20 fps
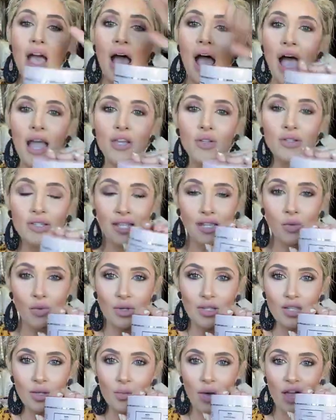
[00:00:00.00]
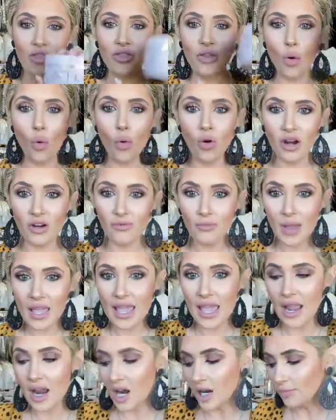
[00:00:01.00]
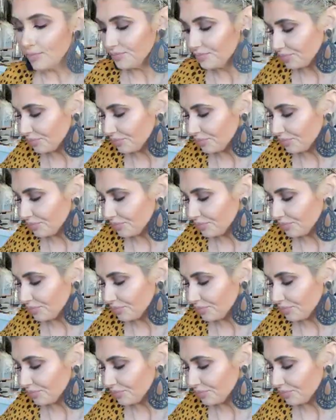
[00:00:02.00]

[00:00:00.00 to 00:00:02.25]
i use this once a month or if my hair